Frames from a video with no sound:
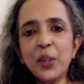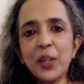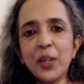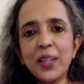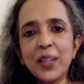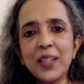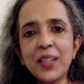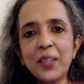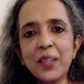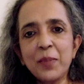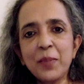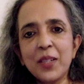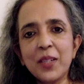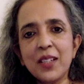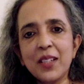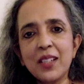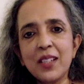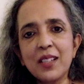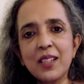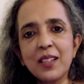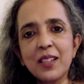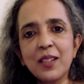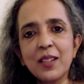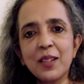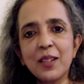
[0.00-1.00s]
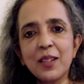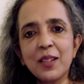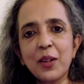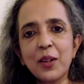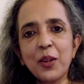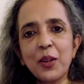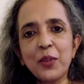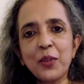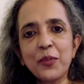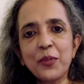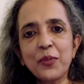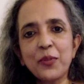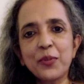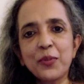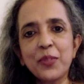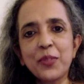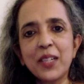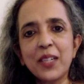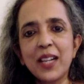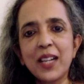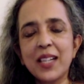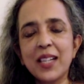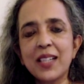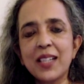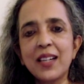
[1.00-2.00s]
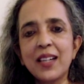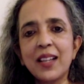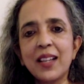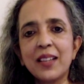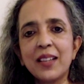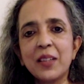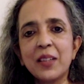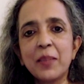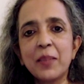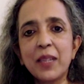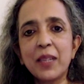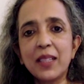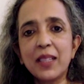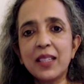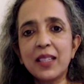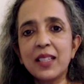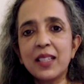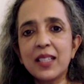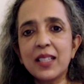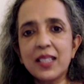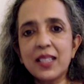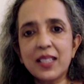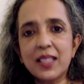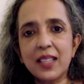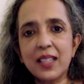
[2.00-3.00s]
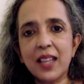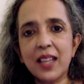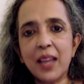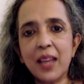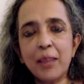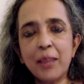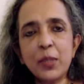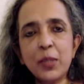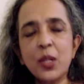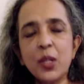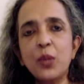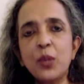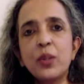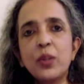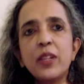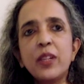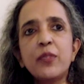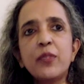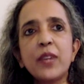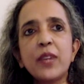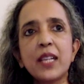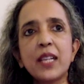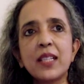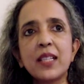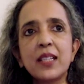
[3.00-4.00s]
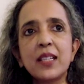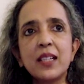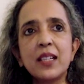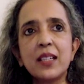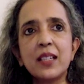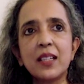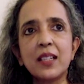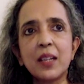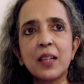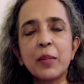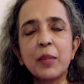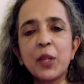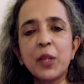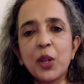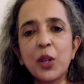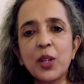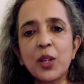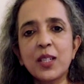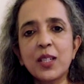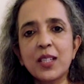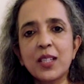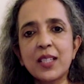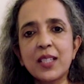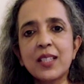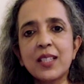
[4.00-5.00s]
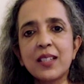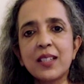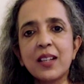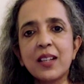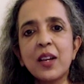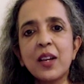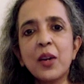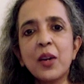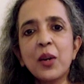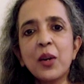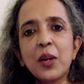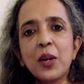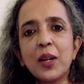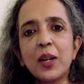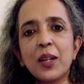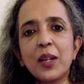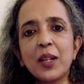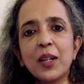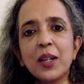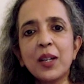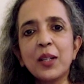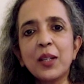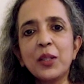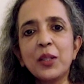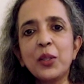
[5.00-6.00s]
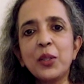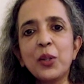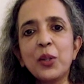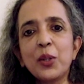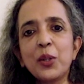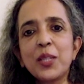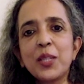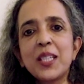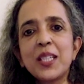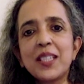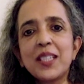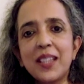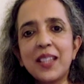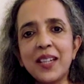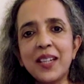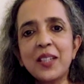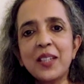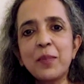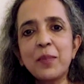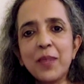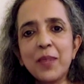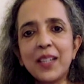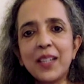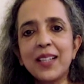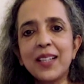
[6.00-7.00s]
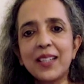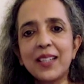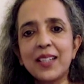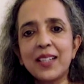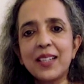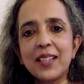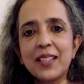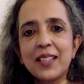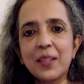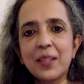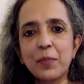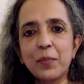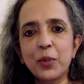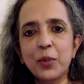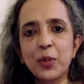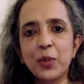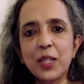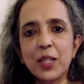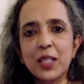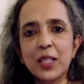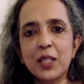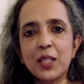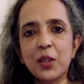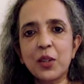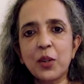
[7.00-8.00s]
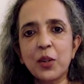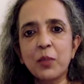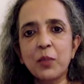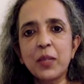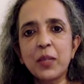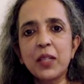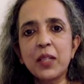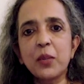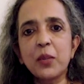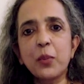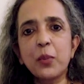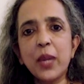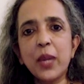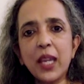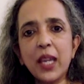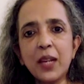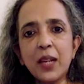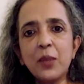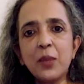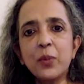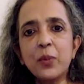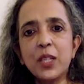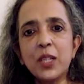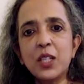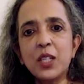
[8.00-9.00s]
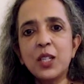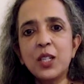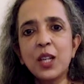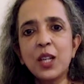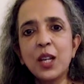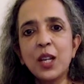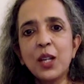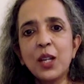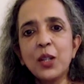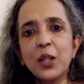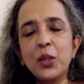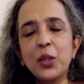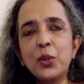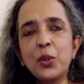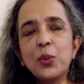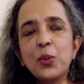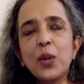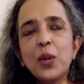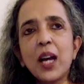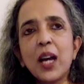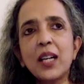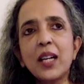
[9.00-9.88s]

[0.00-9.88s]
interpretation of the national anthem, I think, is absolutely fascinating. I mean, not just your statement that it is a protest song, but the way in which you are